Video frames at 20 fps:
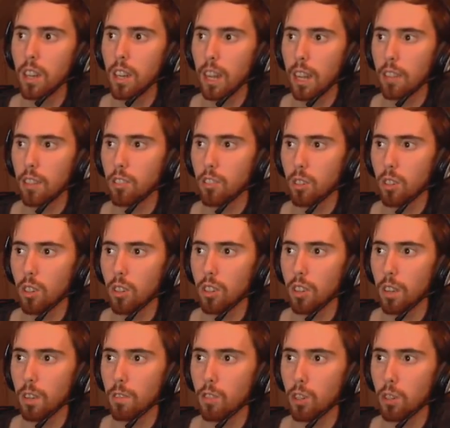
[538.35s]
And so you need to
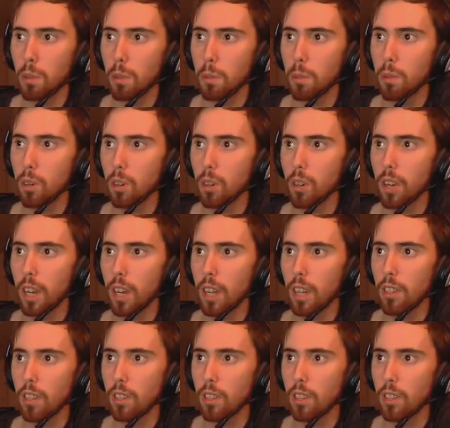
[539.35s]
have 2 people go ahead and